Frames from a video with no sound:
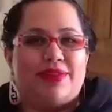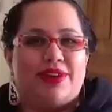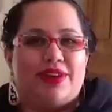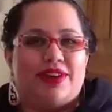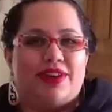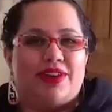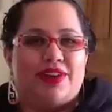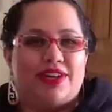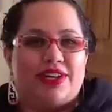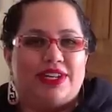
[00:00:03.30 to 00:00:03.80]
an
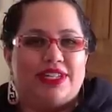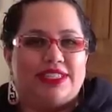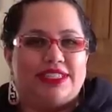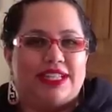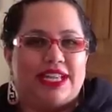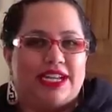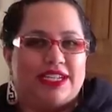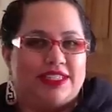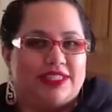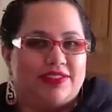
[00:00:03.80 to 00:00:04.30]
artist
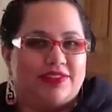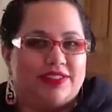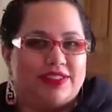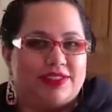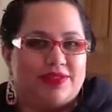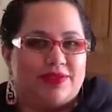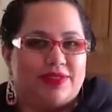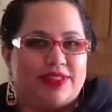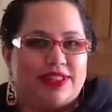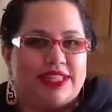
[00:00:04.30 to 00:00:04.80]

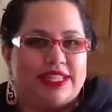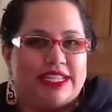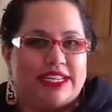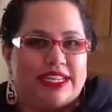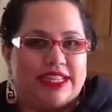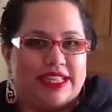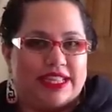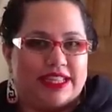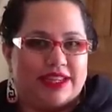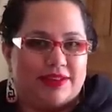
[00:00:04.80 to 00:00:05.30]
activist with
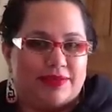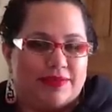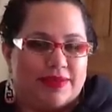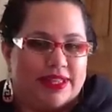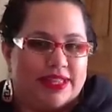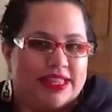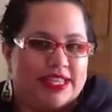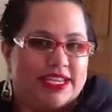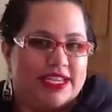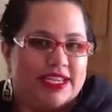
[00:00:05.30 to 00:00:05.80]
Dignidad
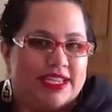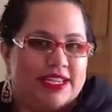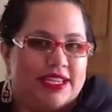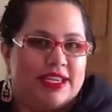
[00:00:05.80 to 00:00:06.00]
Rebelde.